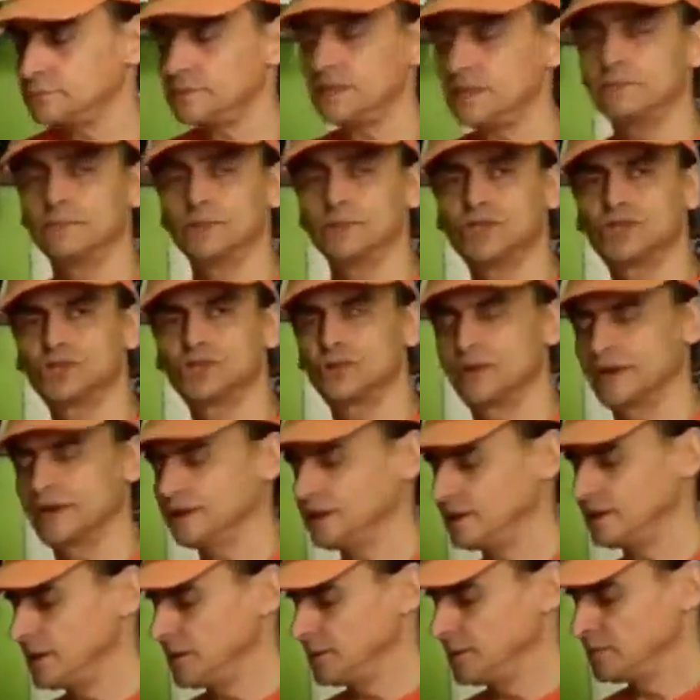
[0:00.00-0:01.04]
maturing,
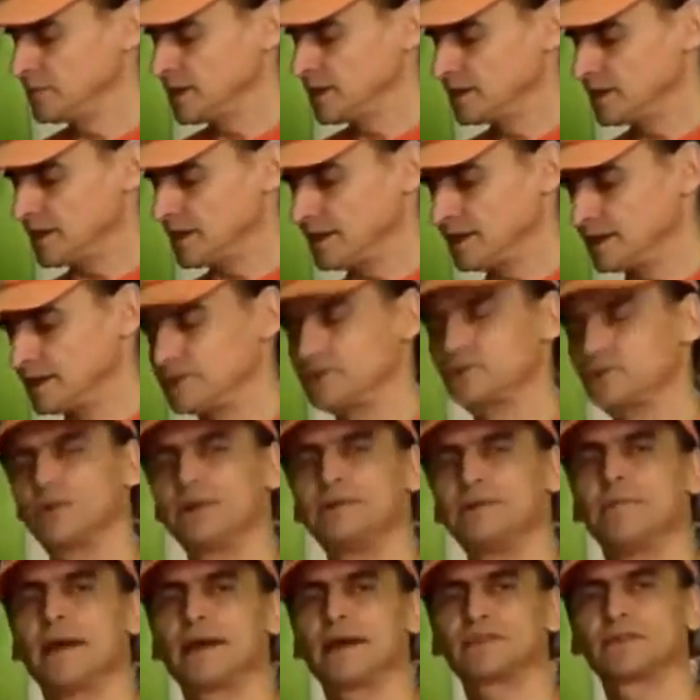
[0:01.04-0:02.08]
then it is
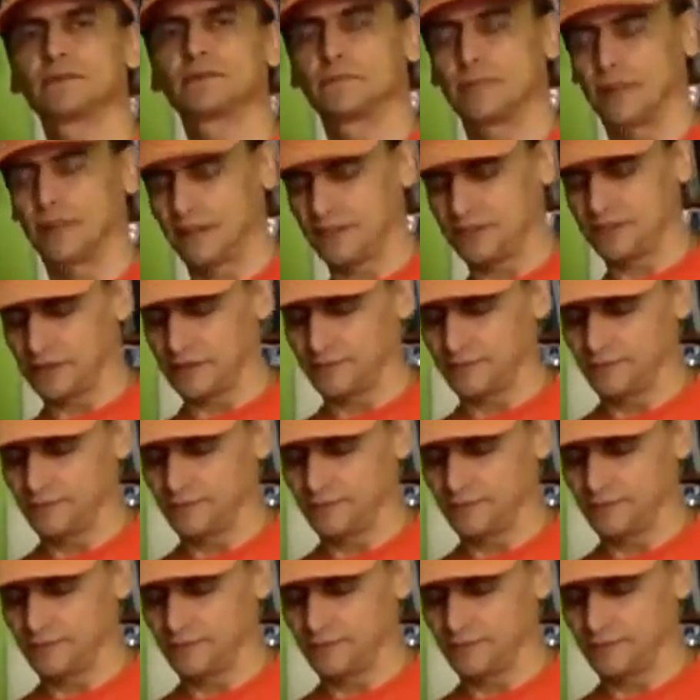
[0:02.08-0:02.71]
really maximum healthy.